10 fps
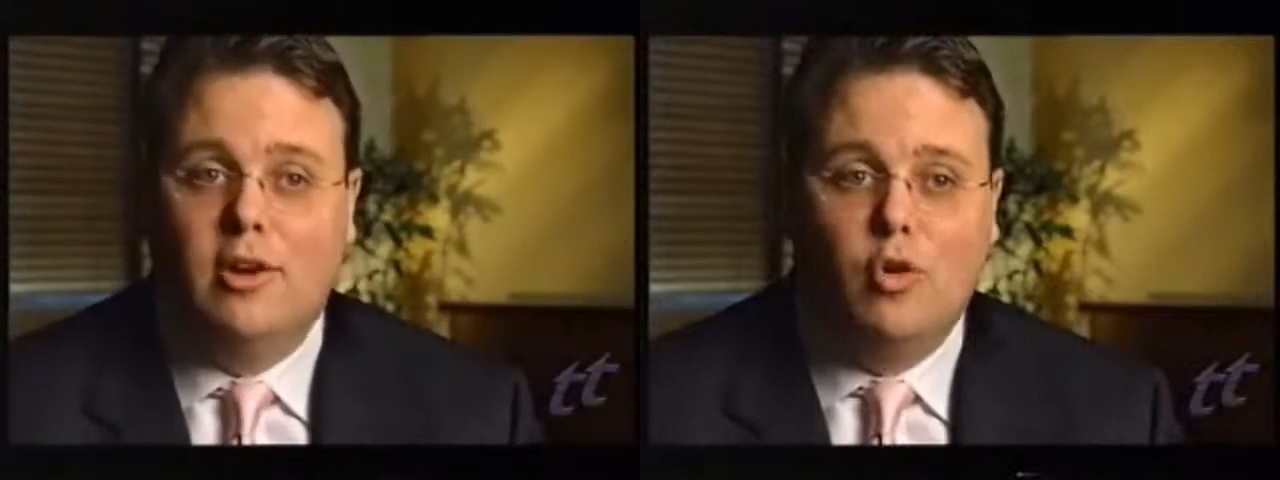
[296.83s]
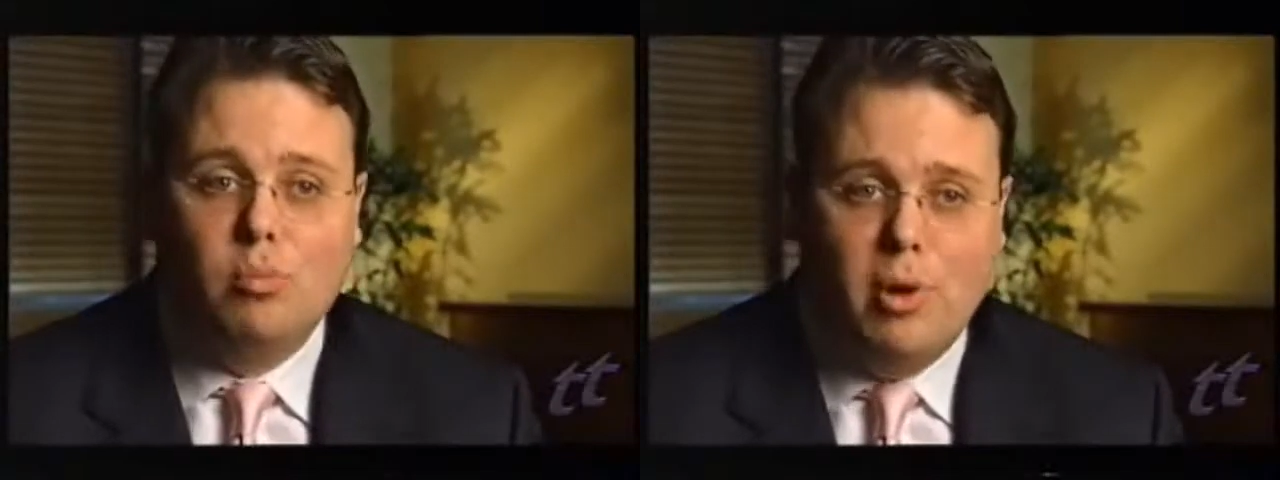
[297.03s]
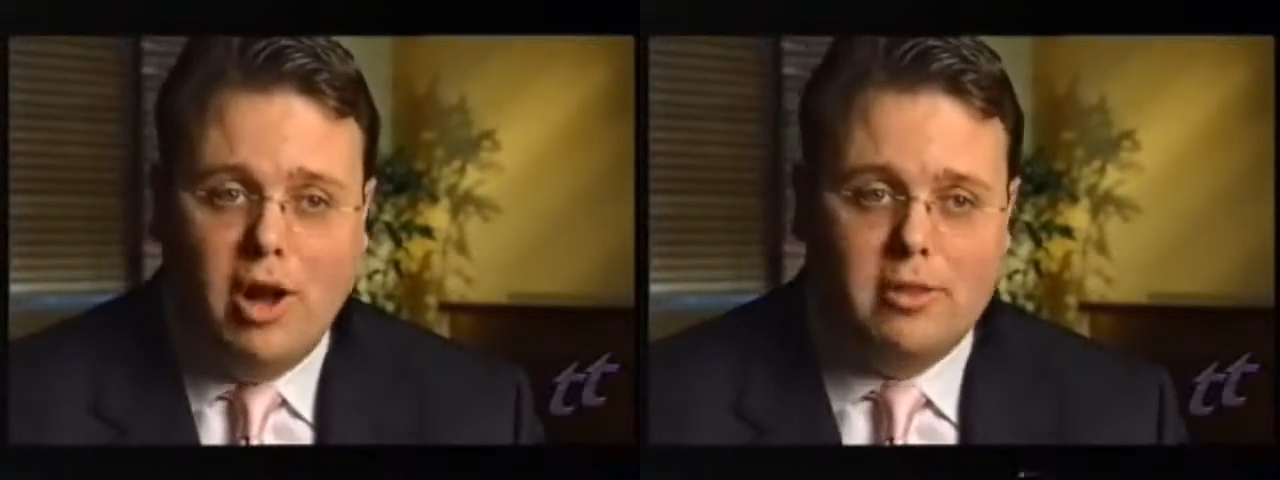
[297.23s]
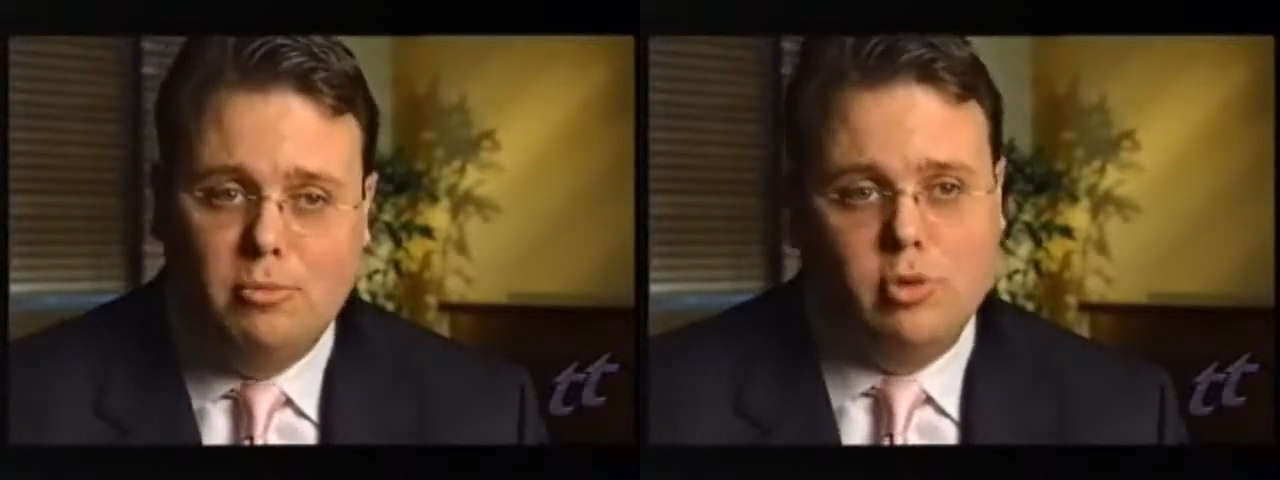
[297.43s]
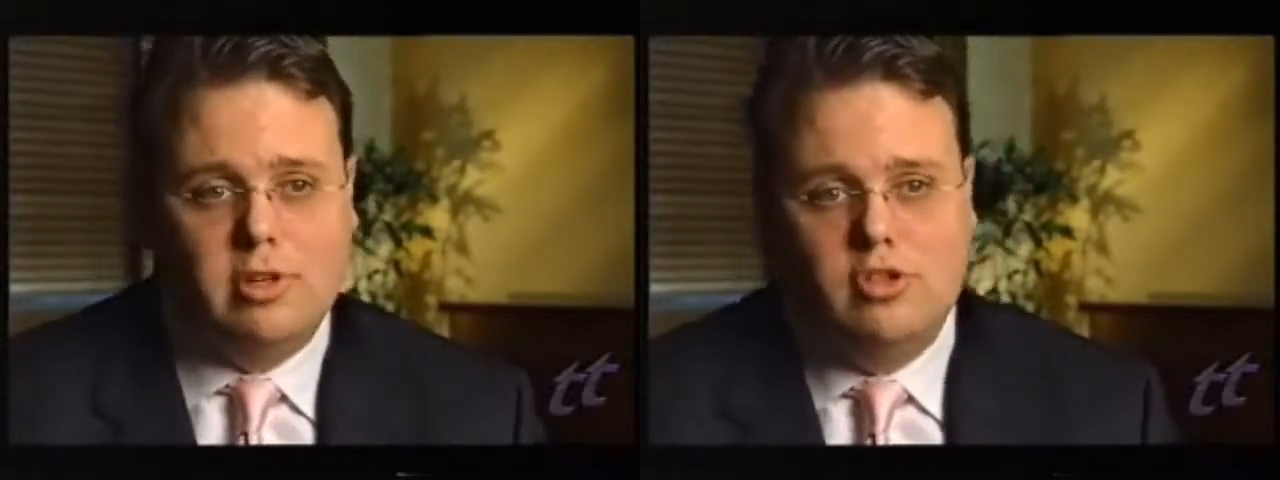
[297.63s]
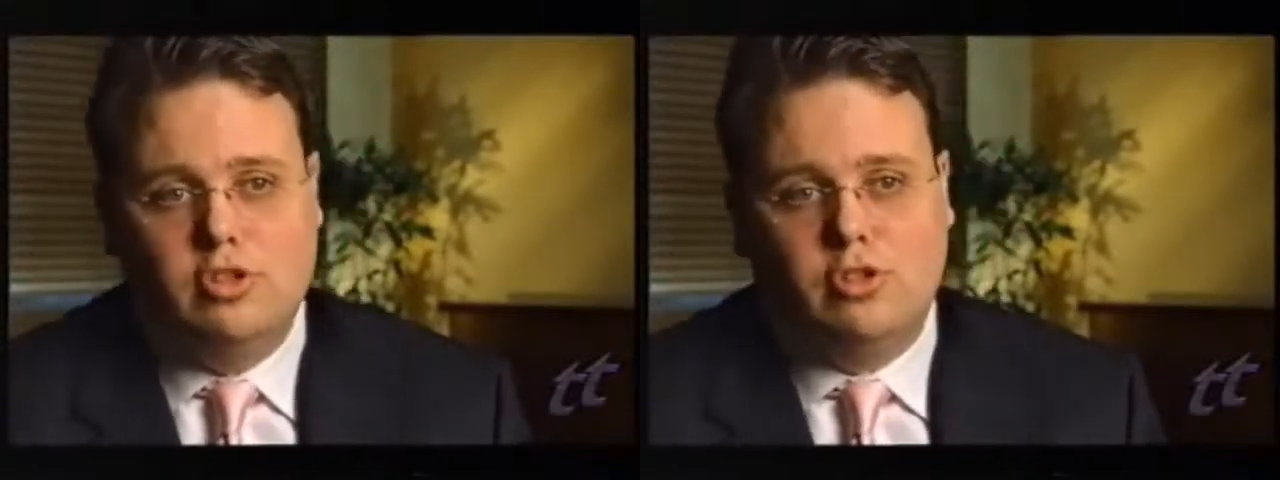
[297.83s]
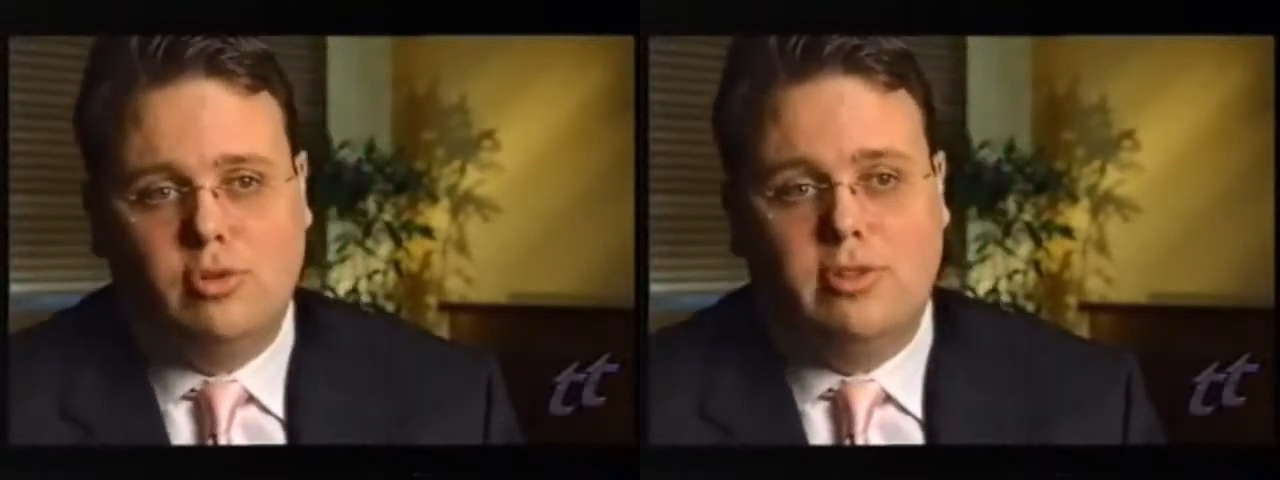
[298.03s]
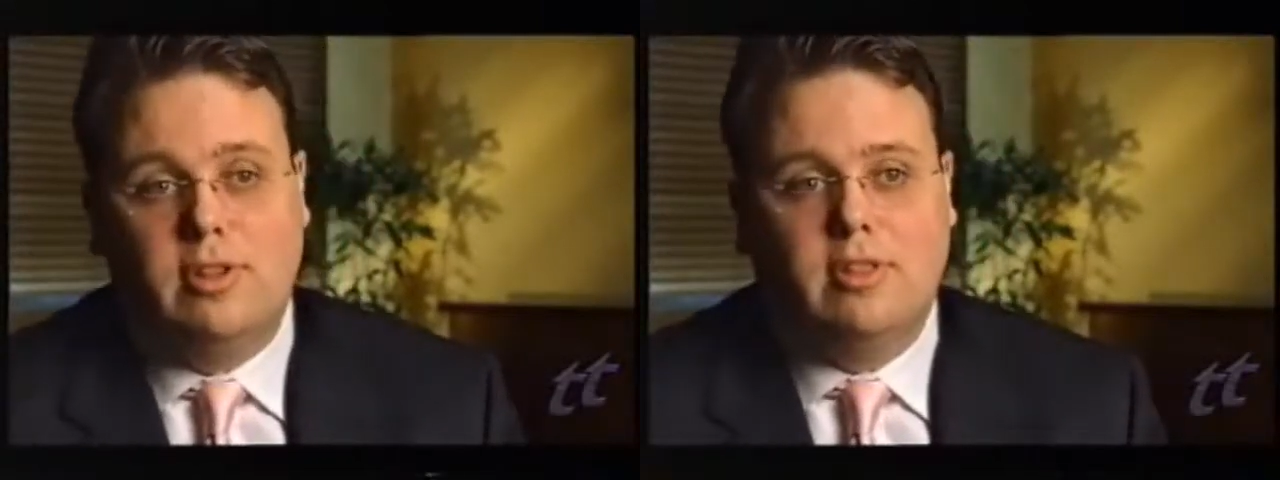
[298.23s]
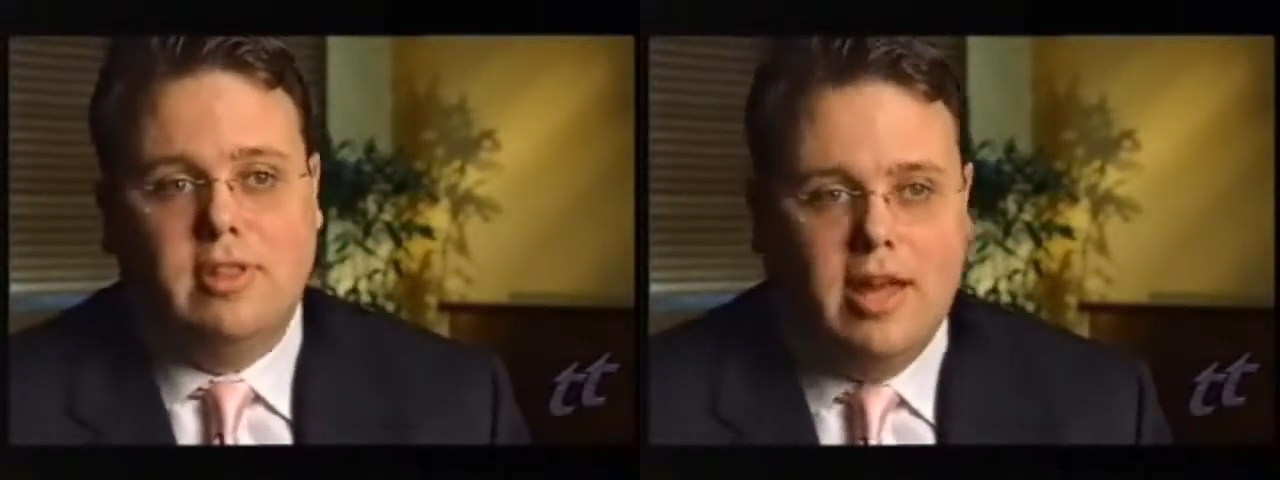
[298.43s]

or by the mortgage insurer that